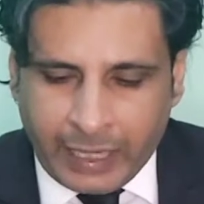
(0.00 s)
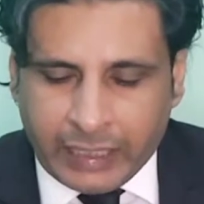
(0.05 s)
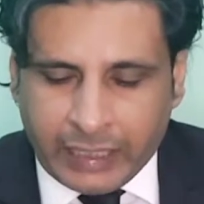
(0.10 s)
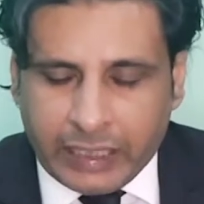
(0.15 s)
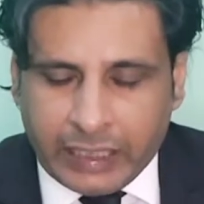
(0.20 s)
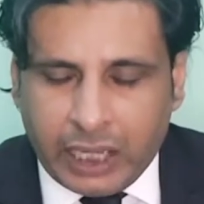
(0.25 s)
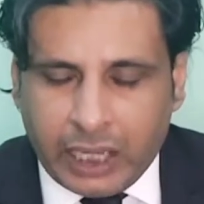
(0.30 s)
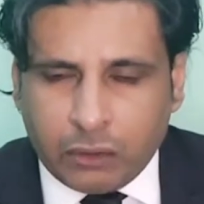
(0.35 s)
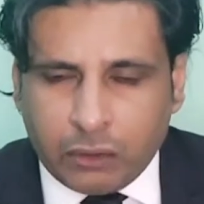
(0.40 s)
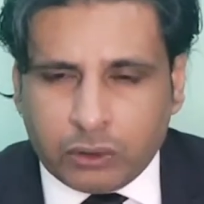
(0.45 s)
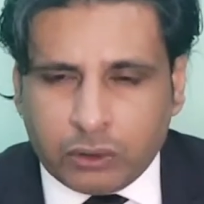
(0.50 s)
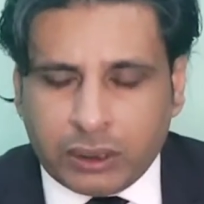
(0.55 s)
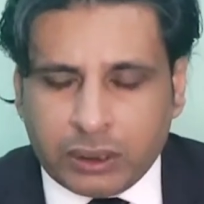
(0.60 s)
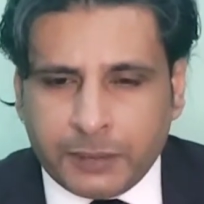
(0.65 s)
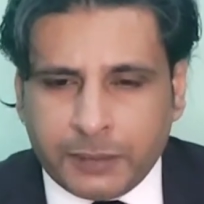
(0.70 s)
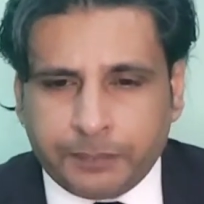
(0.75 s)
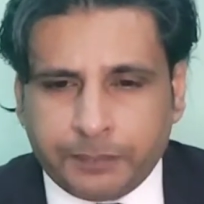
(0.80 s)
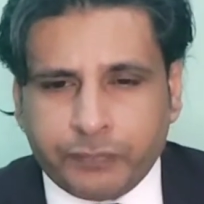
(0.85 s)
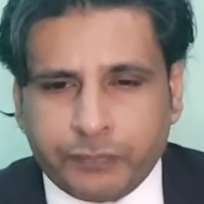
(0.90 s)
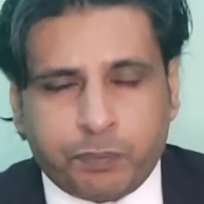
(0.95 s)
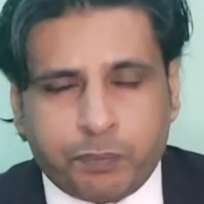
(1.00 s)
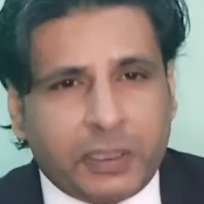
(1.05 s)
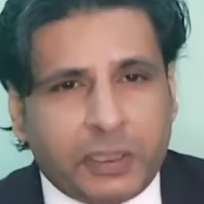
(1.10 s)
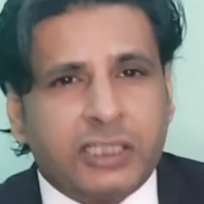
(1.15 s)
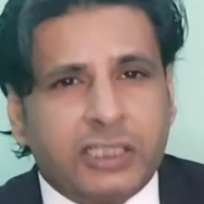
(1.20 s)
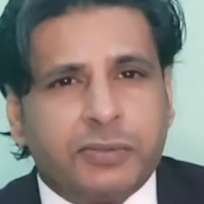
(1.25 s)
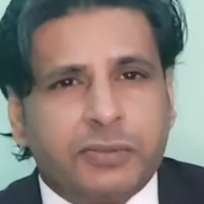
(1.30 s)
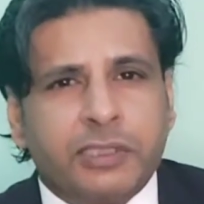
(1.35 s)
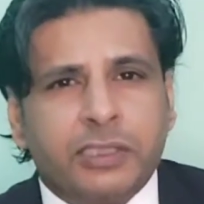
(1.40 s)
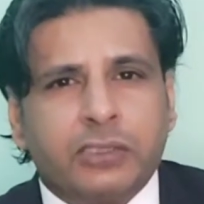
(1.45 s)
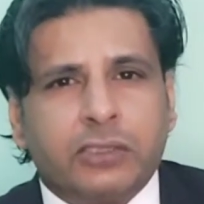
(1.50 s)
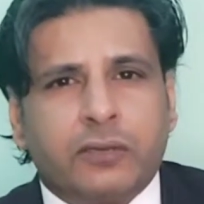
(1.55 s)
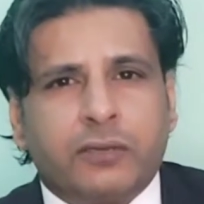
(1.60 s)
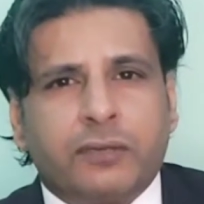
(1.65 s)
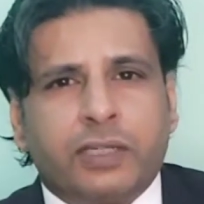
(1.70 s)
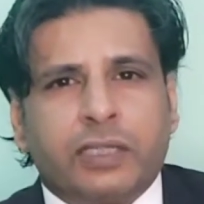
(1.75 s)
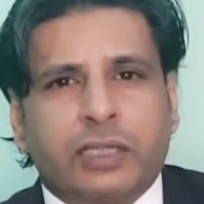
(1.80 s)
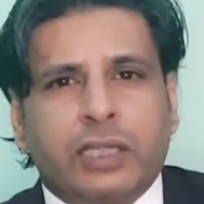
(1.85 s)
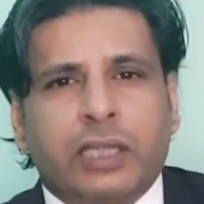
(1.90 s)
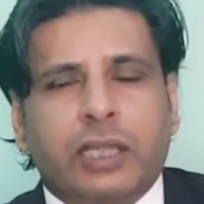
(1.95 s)
Now the punishments
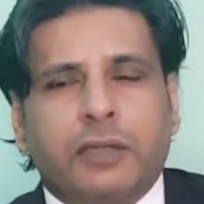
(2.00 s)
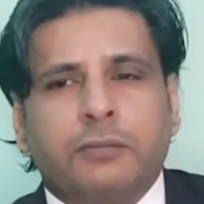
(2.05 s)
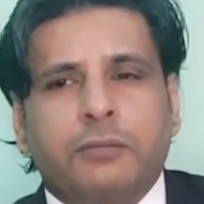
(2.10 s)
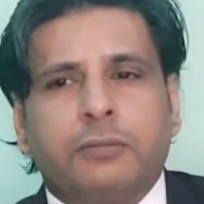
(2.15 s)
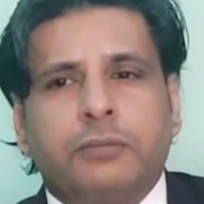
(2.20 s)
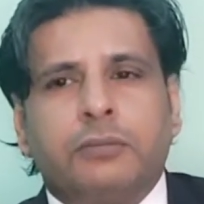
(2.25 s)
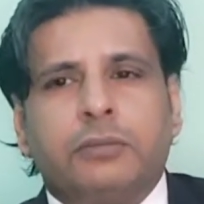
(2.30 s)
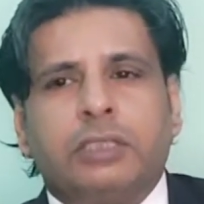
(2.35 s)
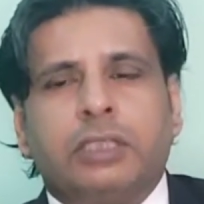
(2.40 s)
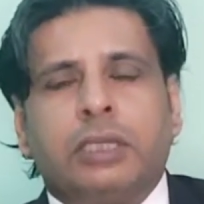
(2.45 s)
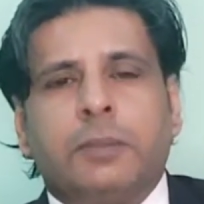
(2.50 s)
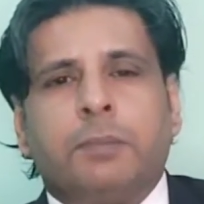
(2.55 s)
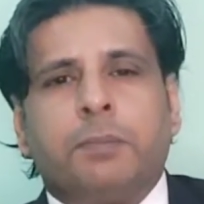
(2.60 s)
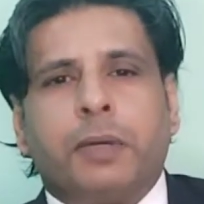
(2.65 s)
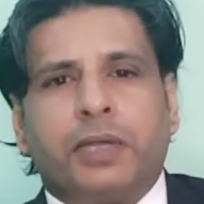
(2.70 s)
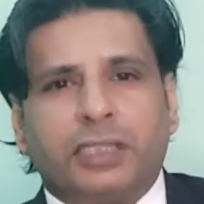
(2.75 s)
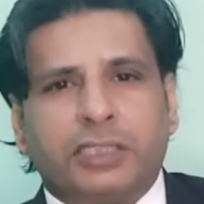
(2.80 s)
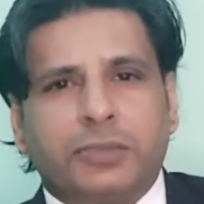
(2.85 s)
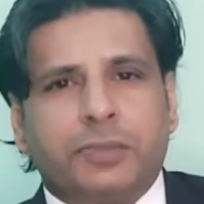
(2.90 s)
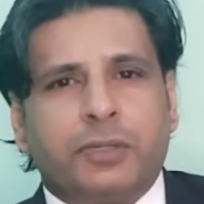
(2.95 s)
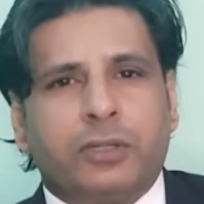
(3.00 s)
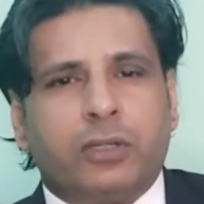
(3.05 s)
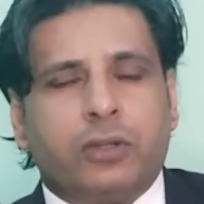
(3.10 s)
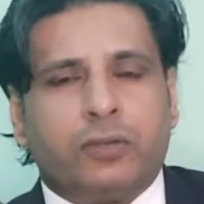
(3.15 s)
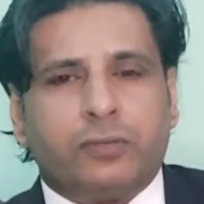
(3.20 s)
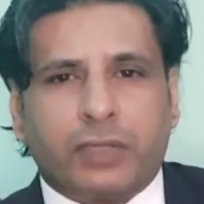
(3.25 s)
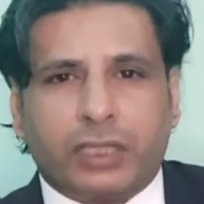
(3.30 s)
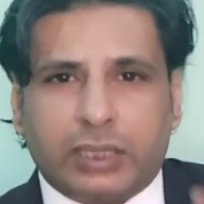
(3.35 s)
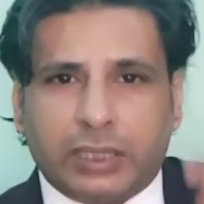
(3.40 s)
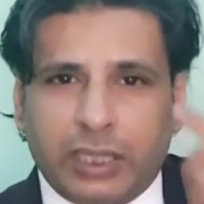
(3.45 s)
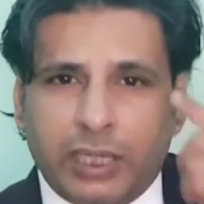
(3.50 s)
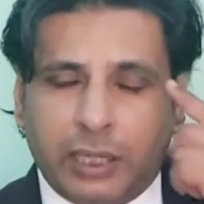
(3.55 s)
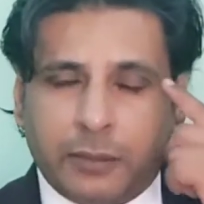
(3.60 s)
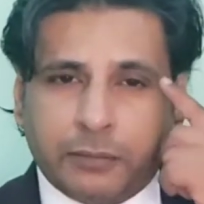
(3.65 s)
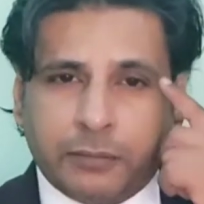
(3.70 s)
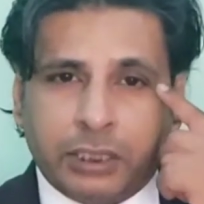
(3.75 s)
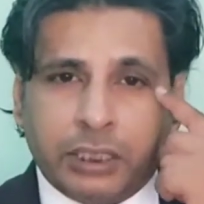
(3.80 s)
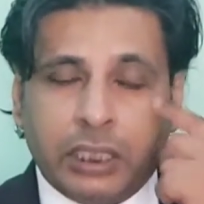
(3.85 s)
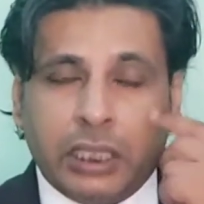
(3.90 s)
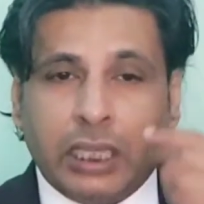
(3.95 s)
of Qatl. The punishment of
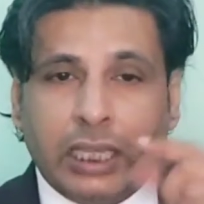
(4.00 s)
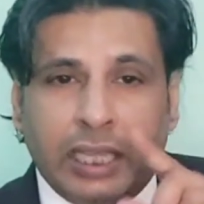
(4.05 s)
Qatl,